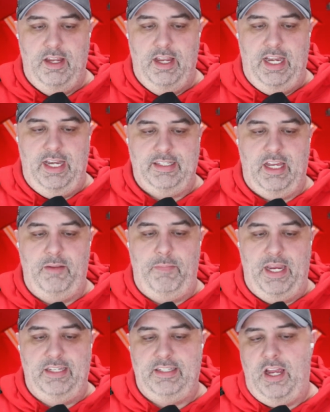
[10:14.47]
And he's got a
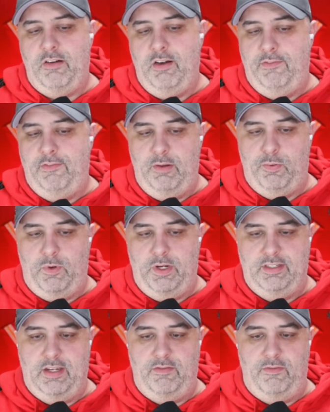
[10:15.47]
base salary of
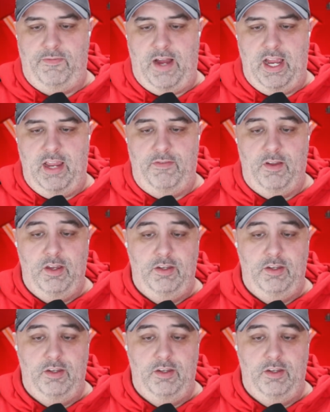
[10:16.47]
3.75,